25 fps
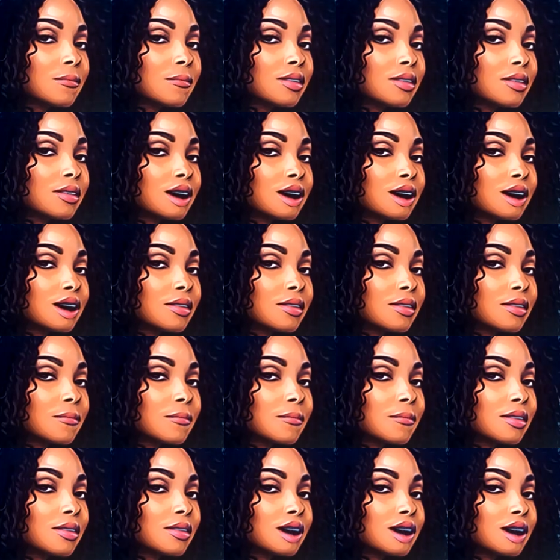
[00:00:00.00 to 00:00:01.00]

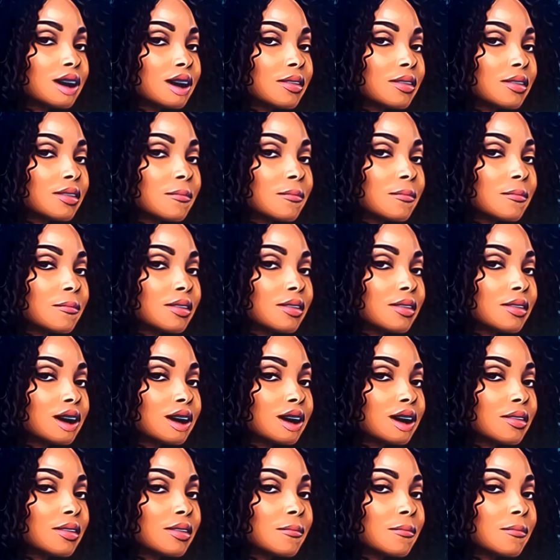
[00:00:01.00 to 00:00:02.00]
Round two. So
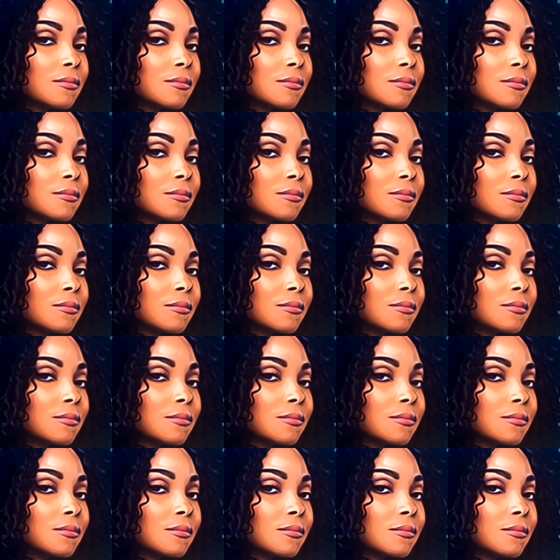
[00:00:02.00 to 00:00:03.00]
Morgan walked in looking
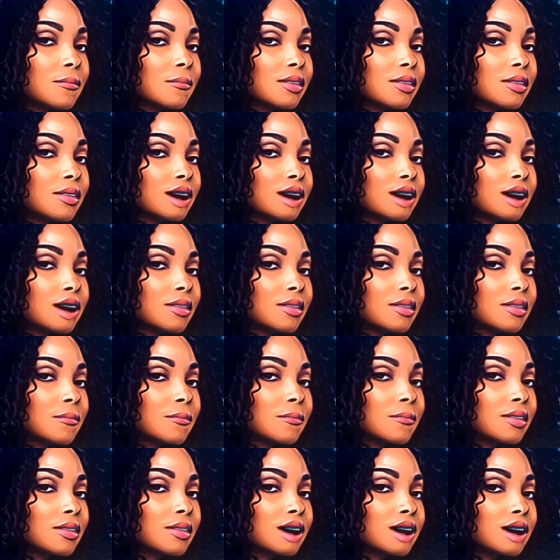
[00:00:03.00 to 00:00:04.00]
all sleepy,
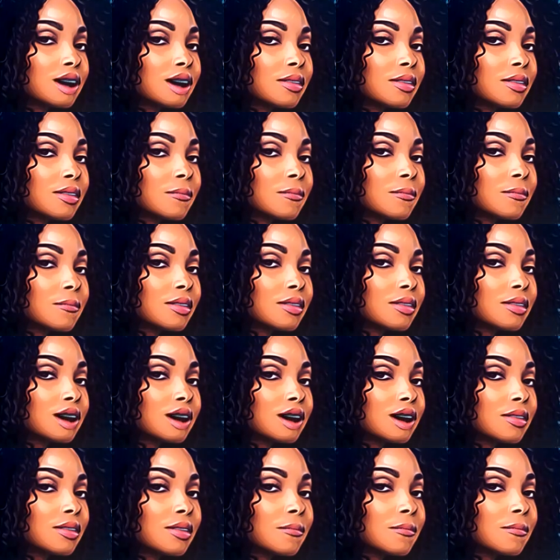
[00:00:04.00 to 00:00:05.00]
and they're meeting with Dr.
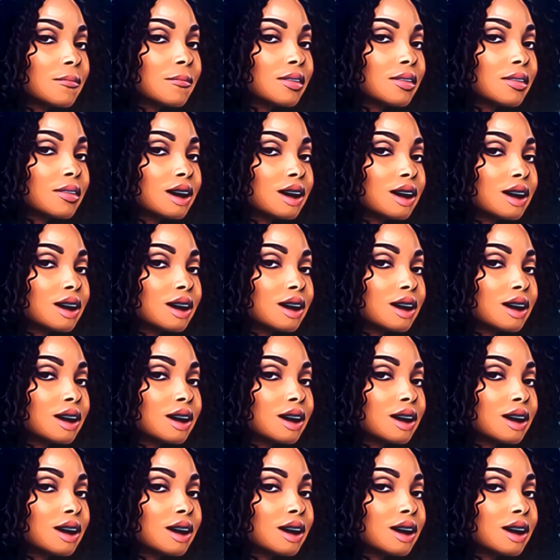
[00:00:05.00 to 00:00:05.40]
Pepper.